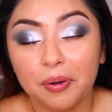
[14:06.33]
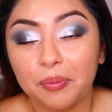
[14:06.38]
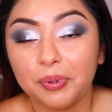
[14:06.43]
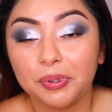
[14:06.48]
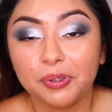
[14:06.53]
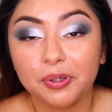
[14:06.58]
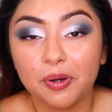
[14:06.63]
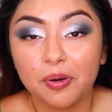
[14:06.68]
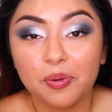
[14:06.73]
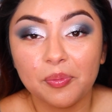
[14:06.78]
want
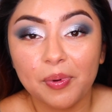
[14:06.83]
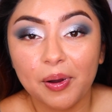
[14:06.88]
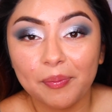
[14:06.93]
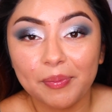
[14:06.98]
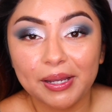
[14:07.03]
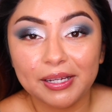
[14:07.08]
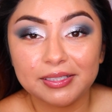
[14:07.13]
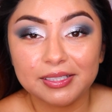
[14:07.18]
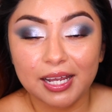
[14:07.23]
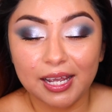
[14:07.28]
to go about
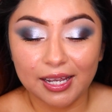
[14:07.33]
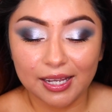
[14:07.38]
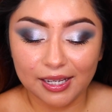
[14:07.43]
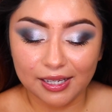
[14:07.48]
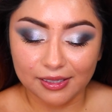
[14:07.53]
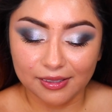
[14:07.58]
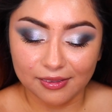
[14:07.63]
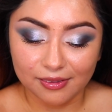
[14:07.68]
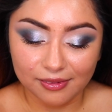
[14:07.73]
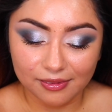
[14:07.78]
my day
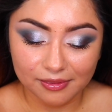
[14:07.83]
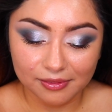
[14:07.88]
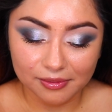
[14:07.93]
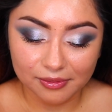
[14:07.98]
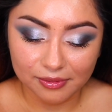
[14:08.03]
and